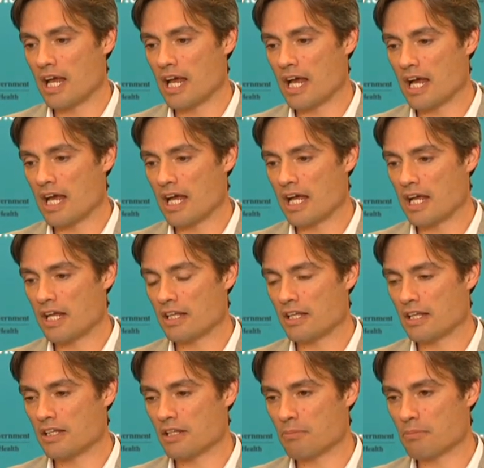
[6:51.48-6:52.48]
uh,
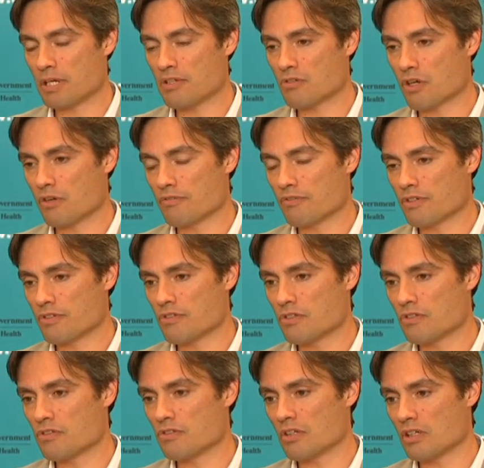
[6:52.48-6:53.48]
in the press conference,
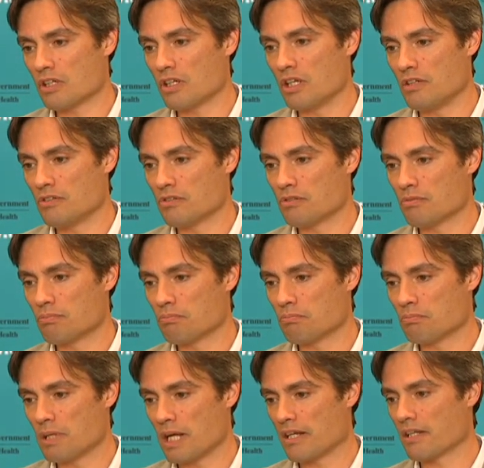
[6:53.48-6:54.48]
is, is
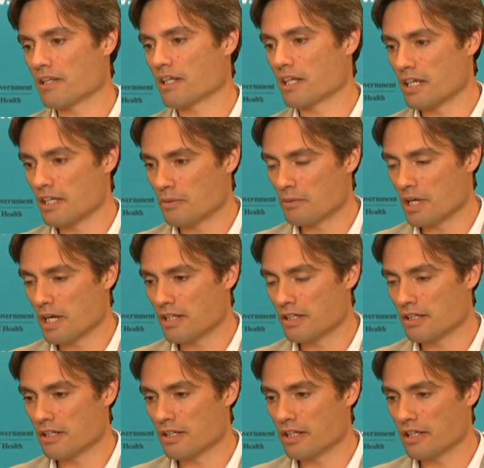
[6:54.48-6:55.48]
part of the key way
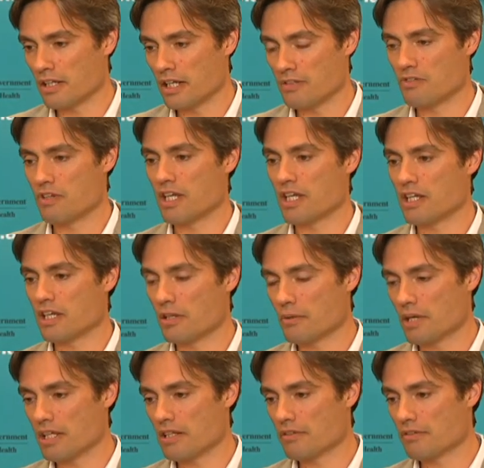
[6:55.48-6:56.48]
that is the key
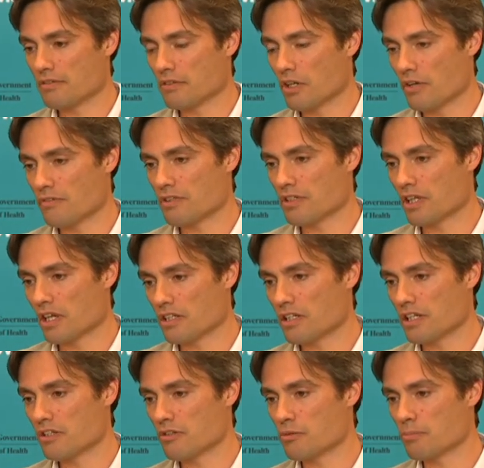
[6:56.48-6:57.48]
way that COVID
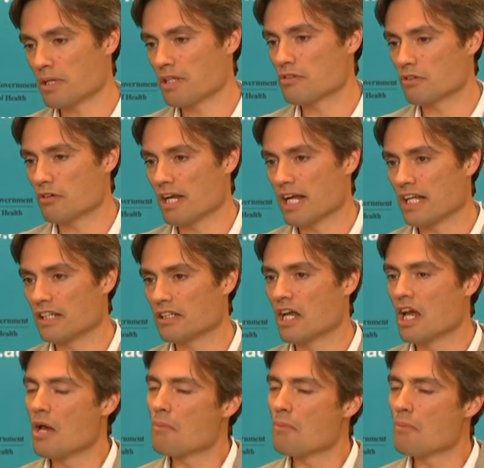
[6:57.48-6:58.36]
19 spreads around.